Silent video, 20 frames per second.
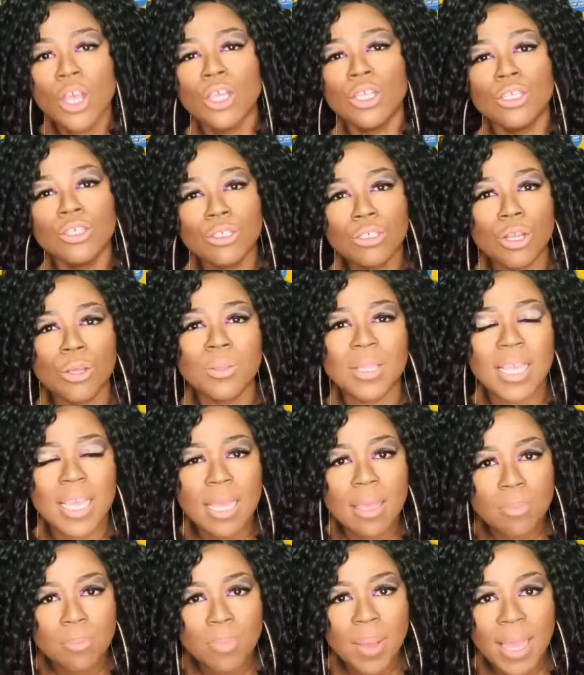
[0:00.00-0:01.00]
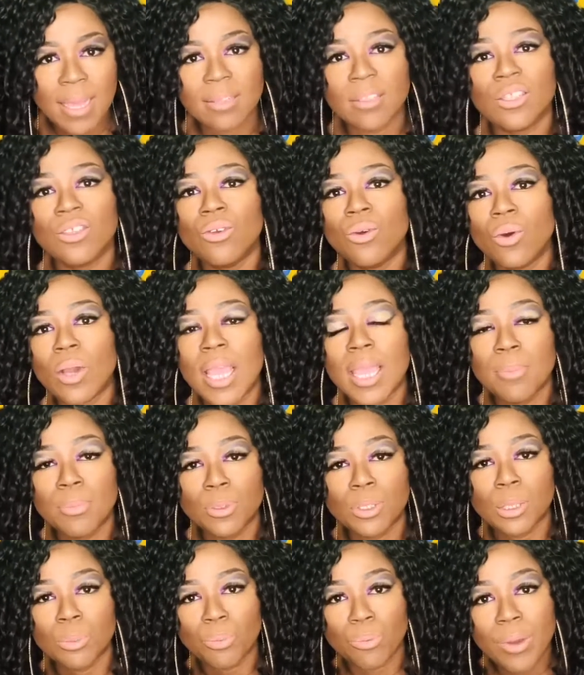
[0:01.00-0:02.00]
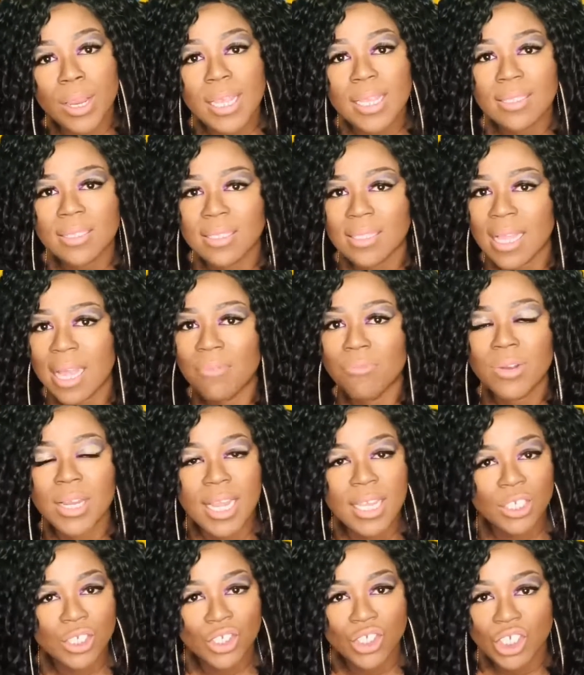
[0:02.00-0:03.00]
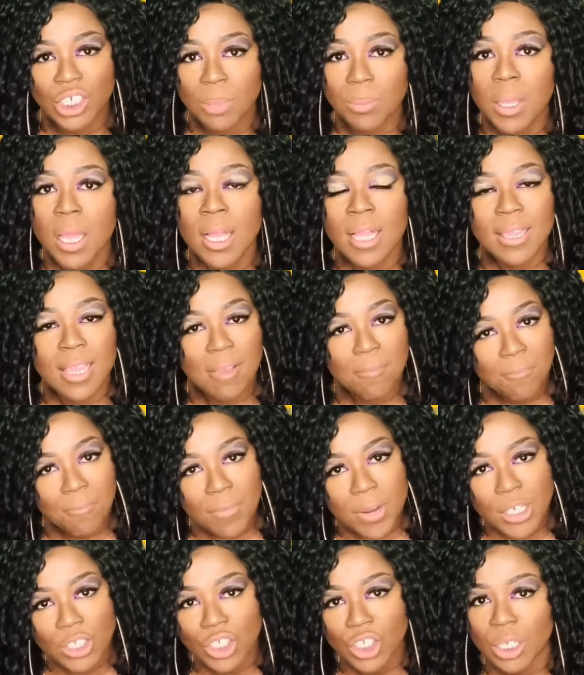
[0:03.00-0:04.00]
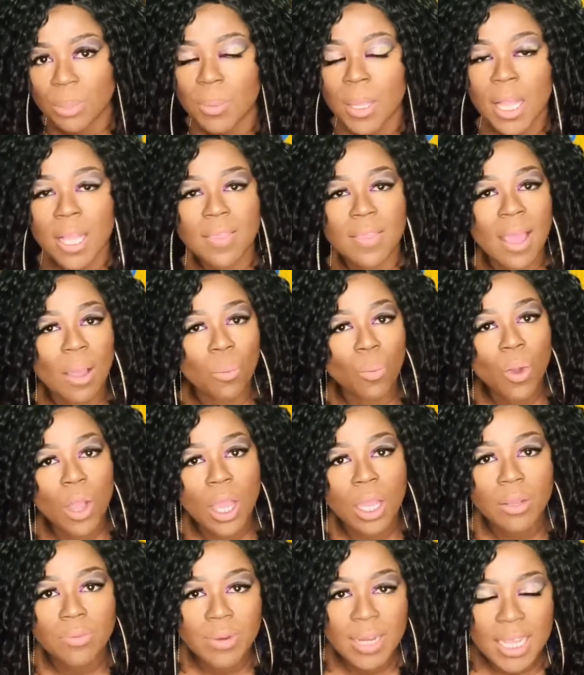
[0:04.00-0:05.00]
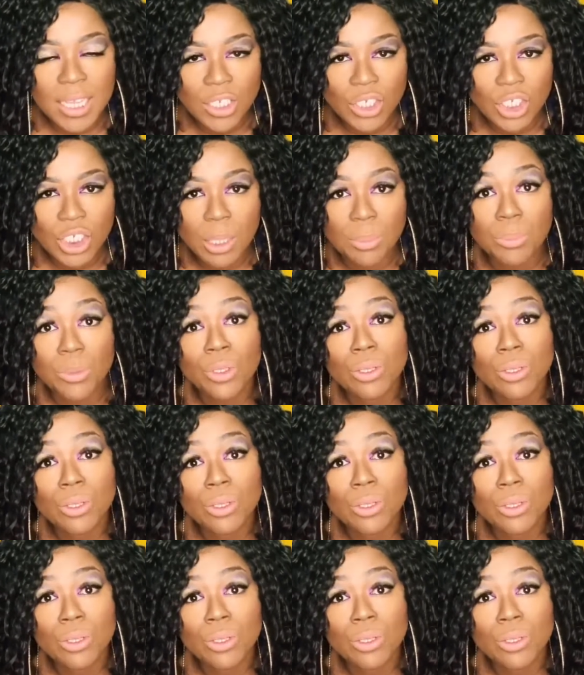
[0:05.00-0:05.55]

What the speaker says: You know the impact that you're able to bring into that relationship, that friendship, that work relationship.